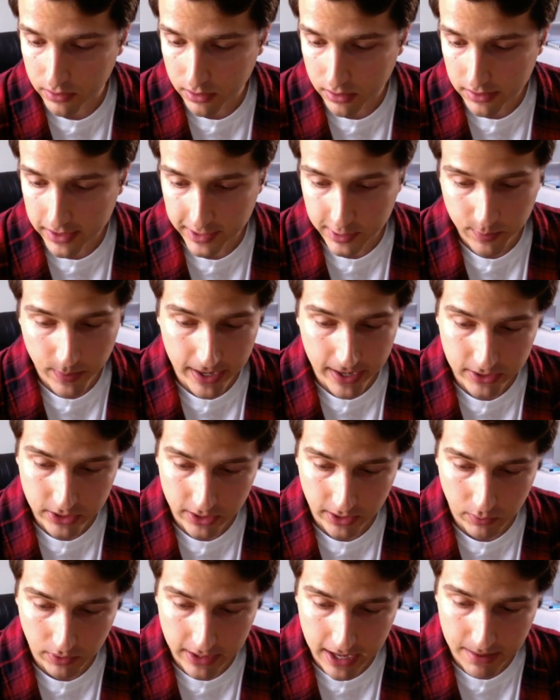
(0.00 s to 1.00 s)
That's basically
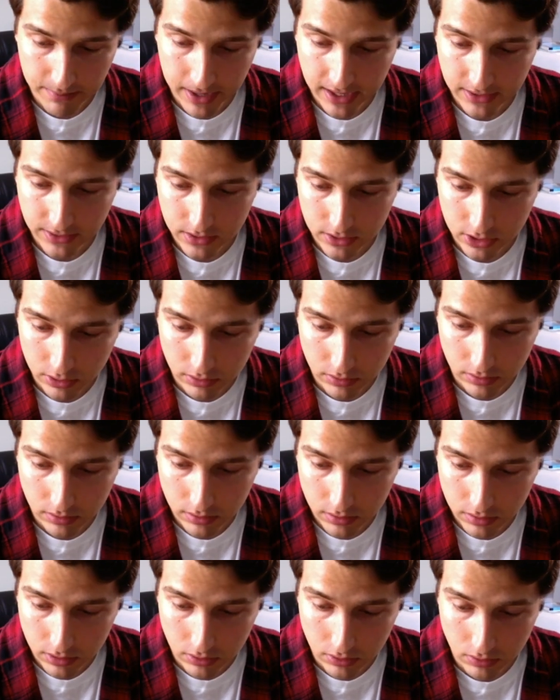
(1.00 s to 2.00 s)
what that means is you,
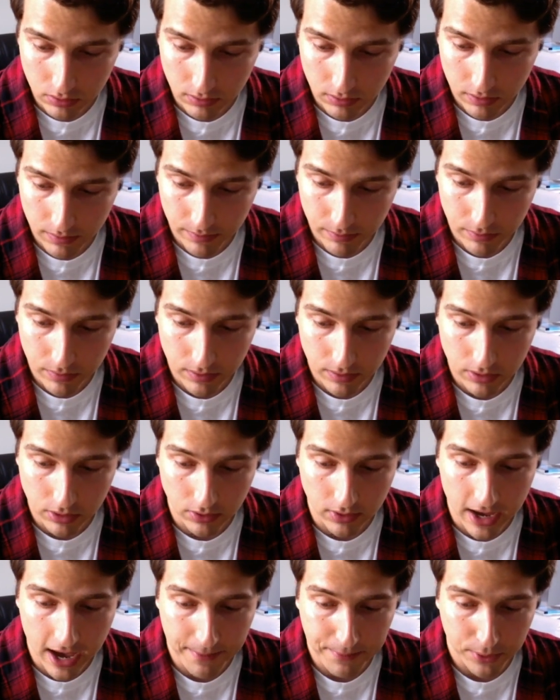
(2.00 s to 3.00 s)
you, you
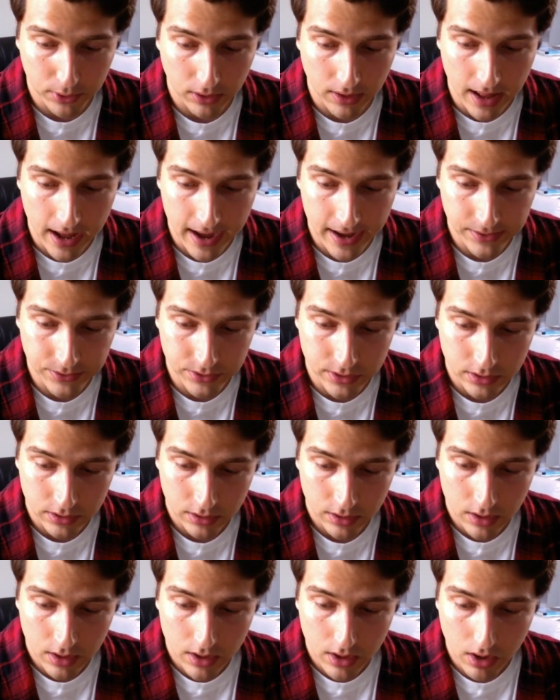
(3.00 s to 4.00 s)
capitalize
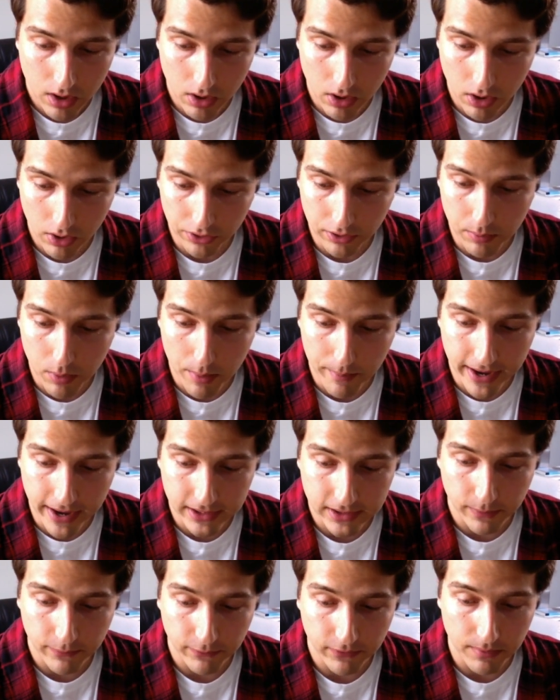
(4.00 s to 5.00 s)
on the
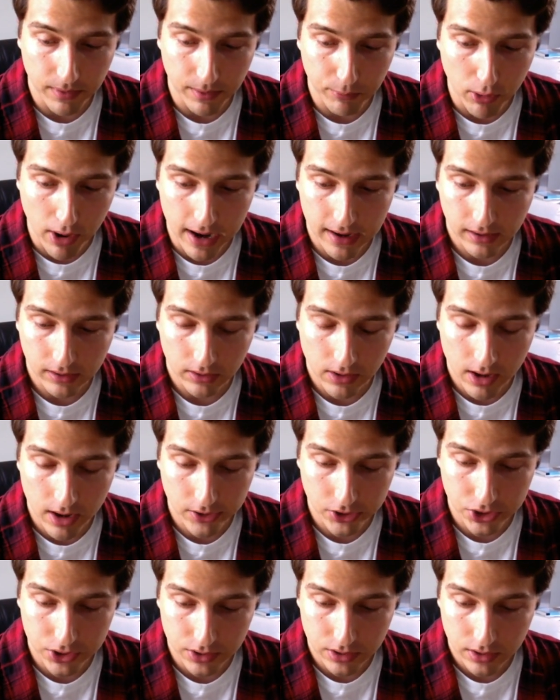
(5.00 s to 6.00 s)
momentum from a product
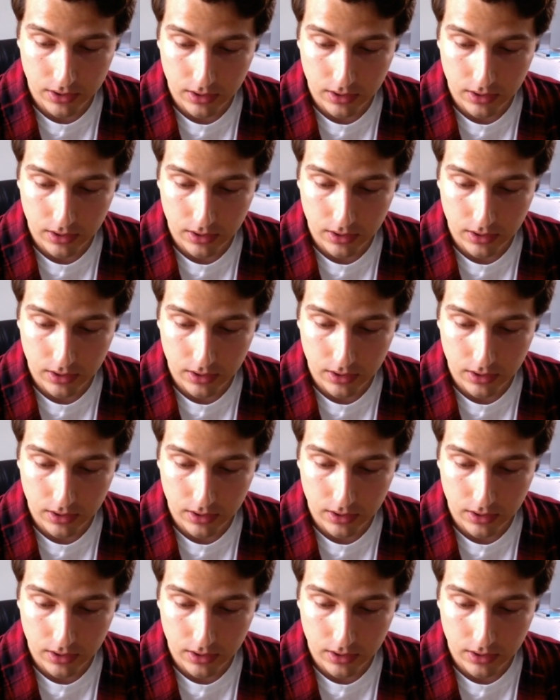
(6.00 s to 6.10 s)
launch.